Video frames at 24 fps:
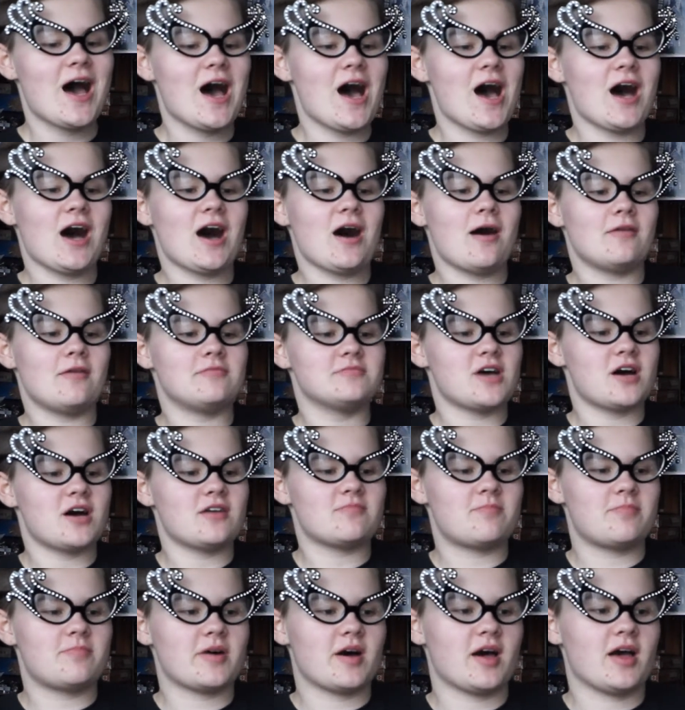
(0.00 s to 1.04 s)

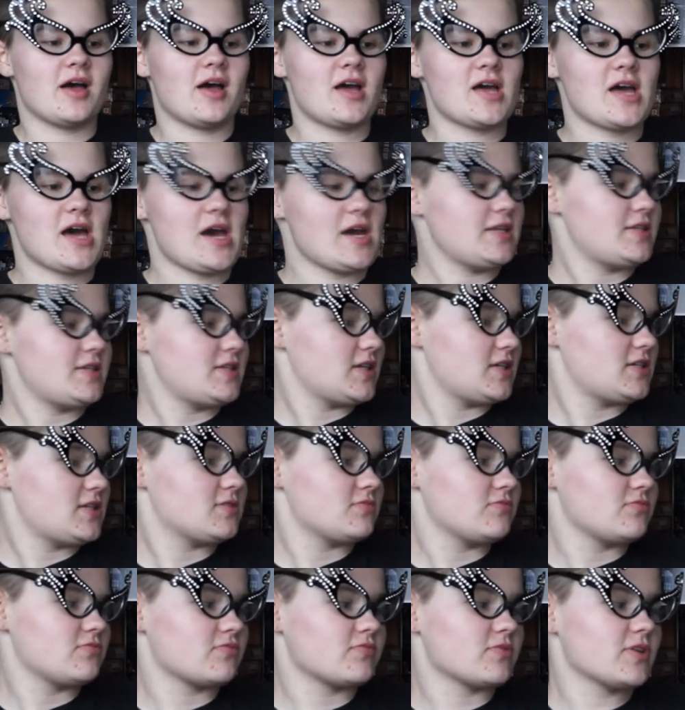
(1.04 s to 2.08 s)
But I did
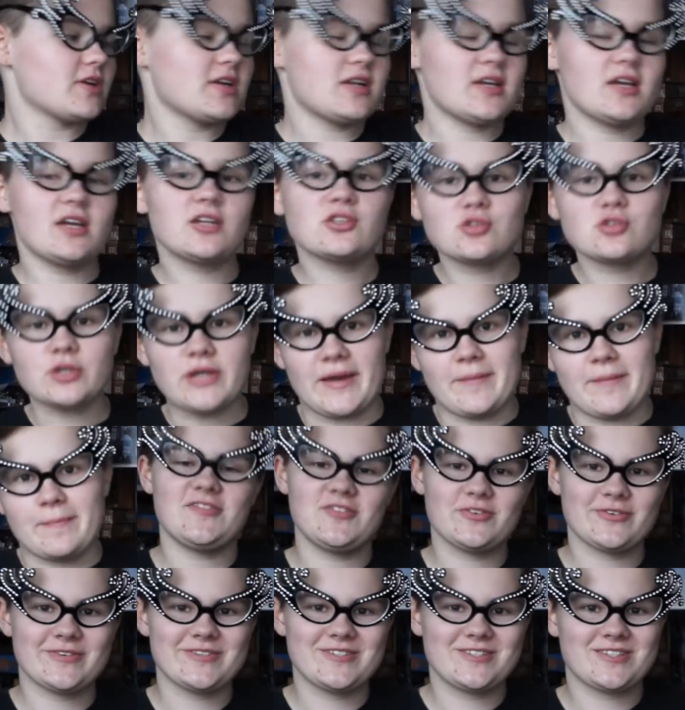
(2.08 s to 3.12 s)
really enjoy it. If
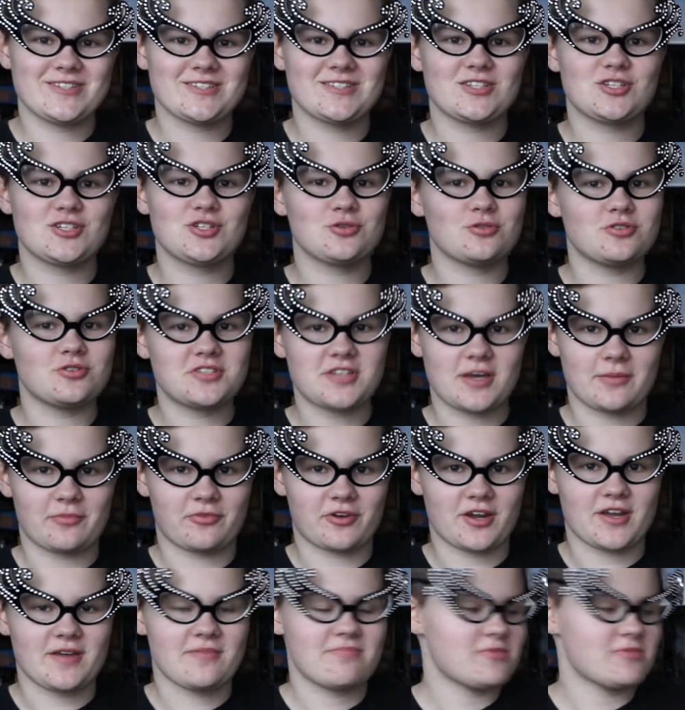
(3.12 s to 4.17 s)
you want just a short
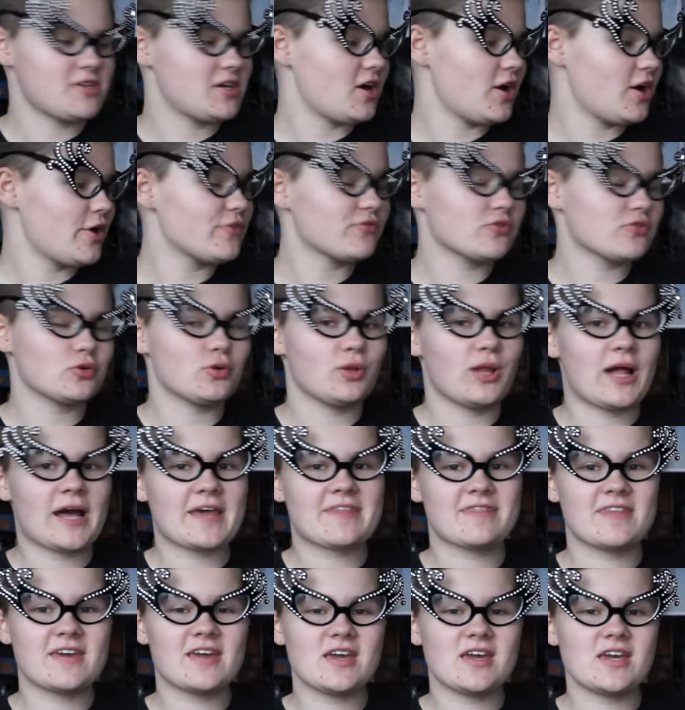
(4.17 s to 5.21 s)
summary, overall, I
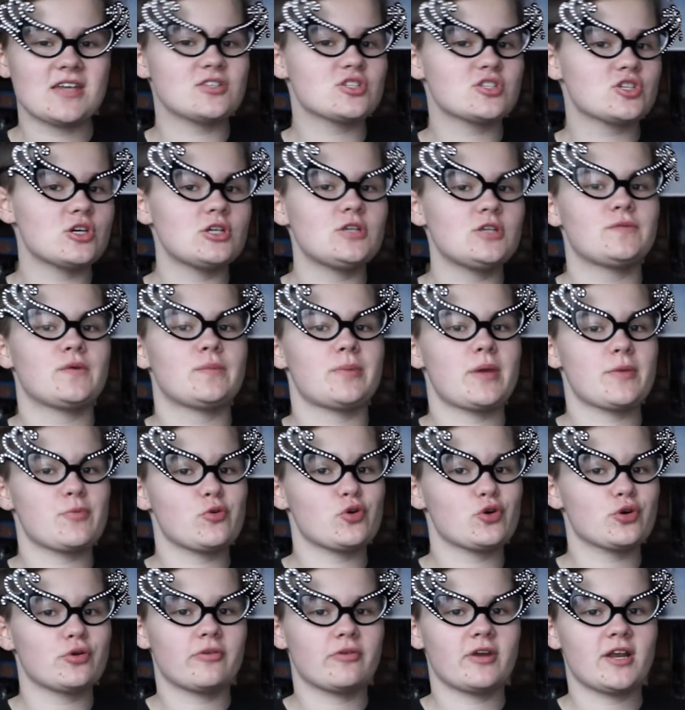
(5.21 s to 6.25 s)
think it's good for people
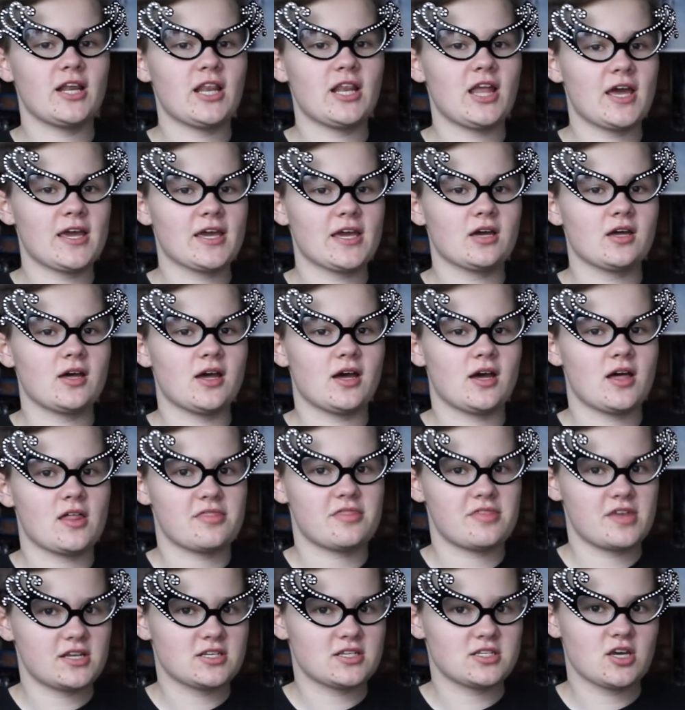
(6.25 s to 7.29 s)
who really like
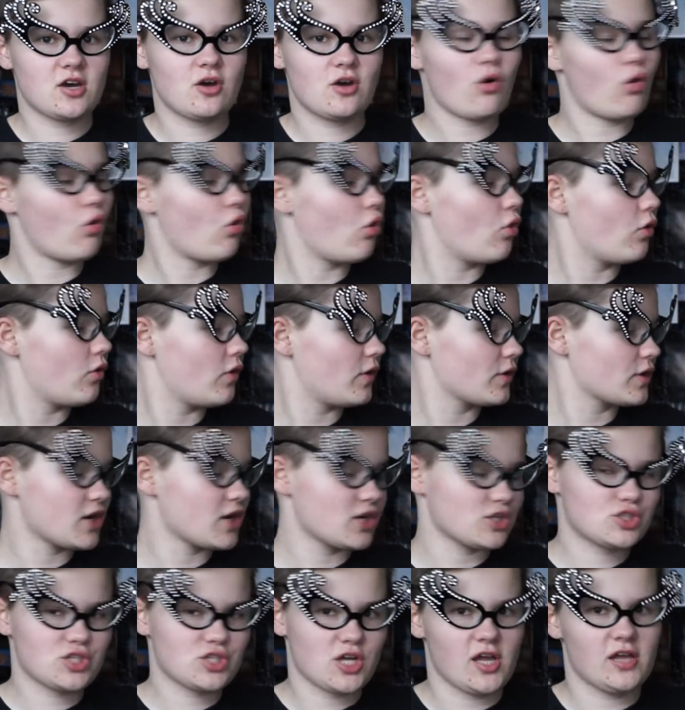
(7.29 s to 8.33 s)
theatre or
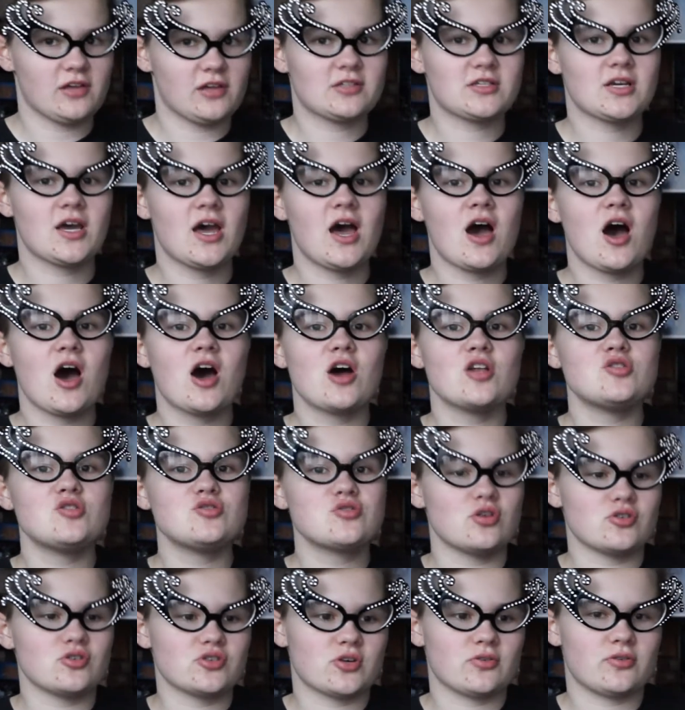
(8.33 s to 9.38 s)
Cursed Child.
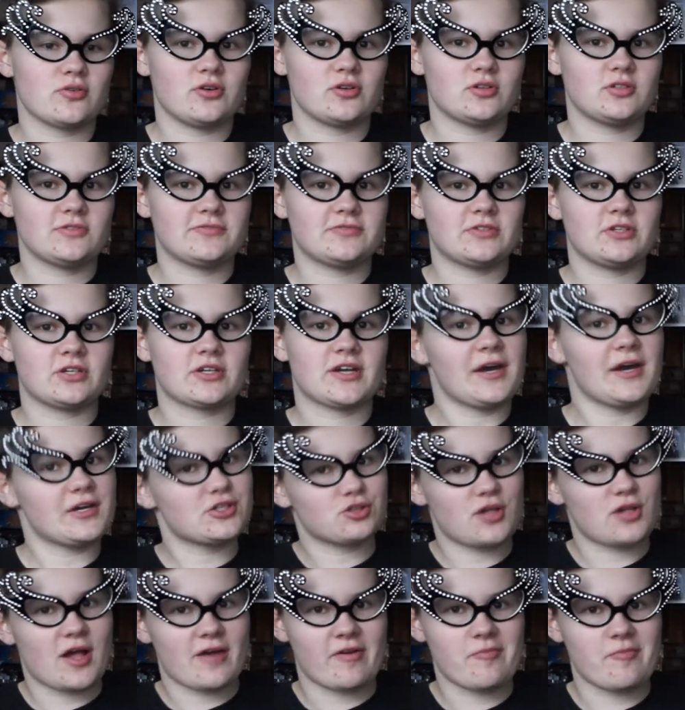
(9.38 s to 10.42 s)
not so good for
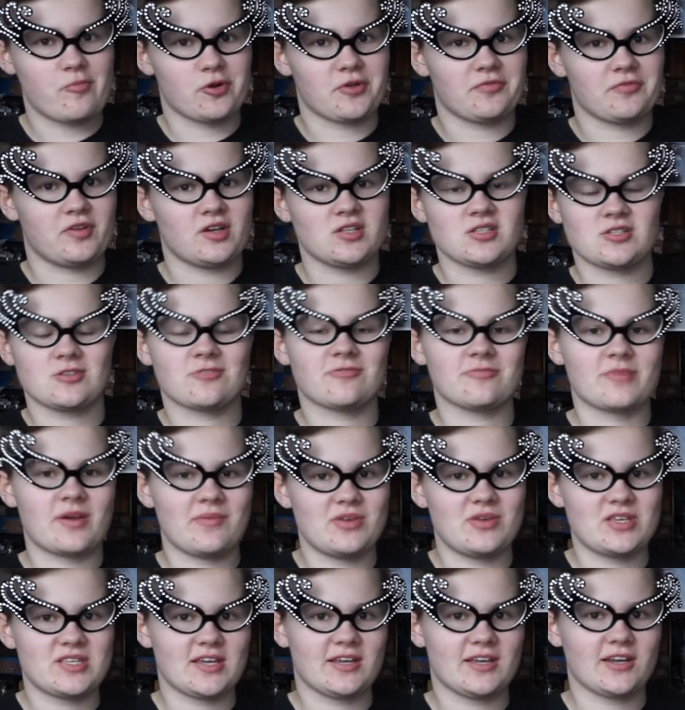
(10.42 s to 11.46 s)
casual Harry Potter fans who've
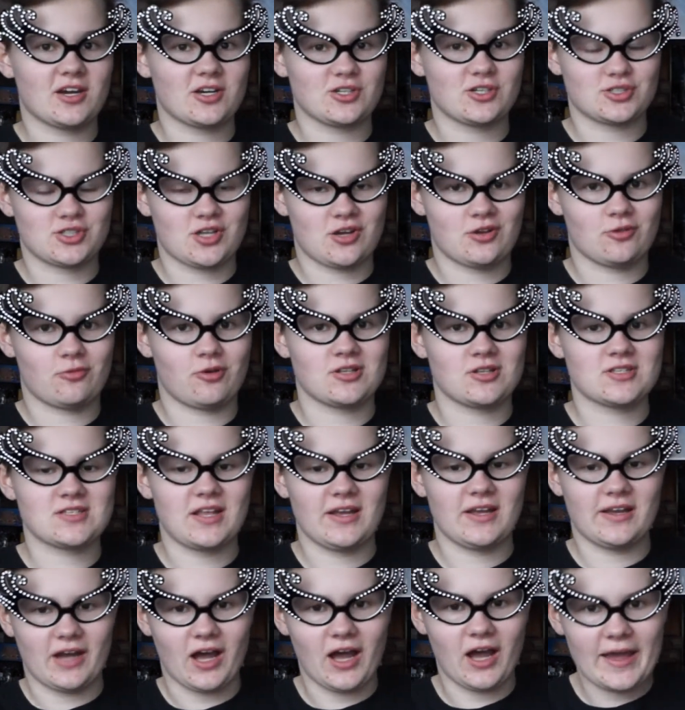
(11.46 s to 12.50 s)
maybe seen Cursed Child once,
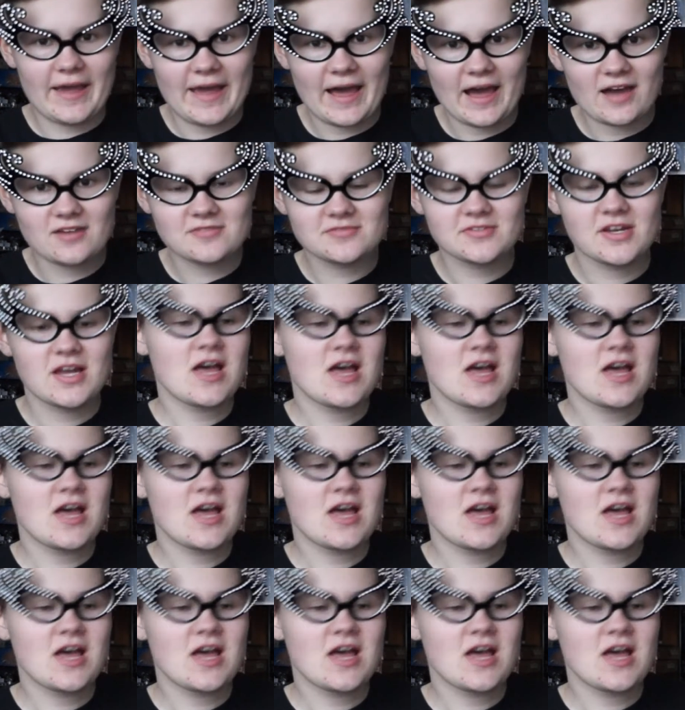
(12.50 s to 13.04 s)
like I have.